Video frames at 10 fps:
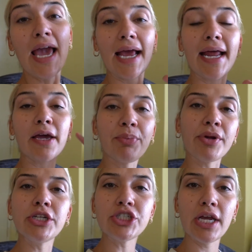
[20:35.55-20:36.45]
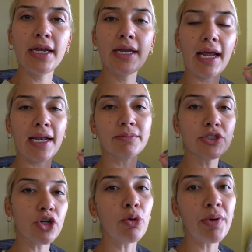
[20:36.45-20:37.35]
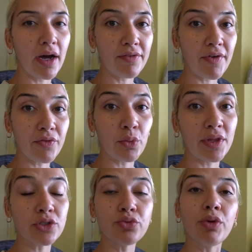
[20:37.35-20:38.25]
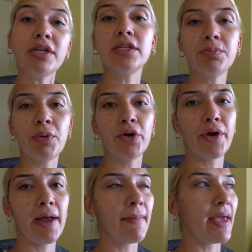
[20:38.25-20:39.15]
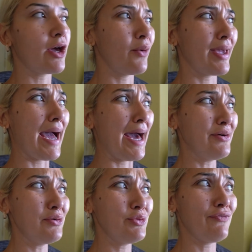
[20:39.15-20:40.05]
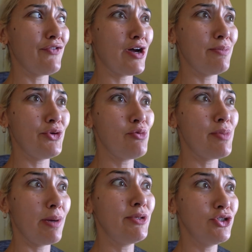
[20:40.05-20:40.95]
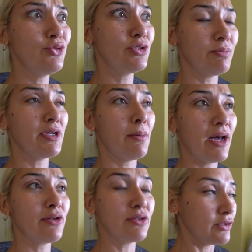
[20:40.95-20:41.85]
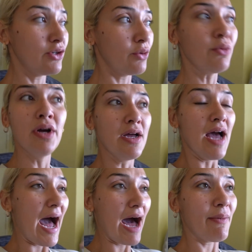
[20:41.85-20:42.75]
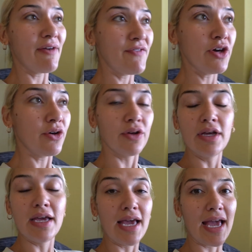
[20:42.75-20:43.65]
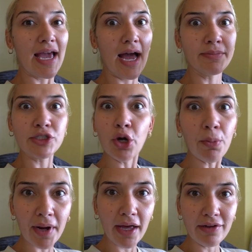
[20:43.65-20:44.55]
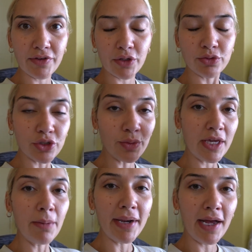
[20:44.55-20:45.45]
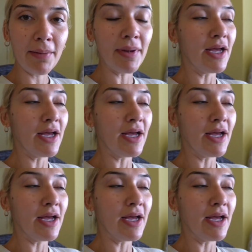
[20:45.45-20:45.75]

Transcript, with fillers: And I appreciate and I'm so proud of everyone that's running this program and going, I don't know what the fuck I'm doing, but I'm gonna do something about, you know, how I feel. I'm so proud of you. So keep it up.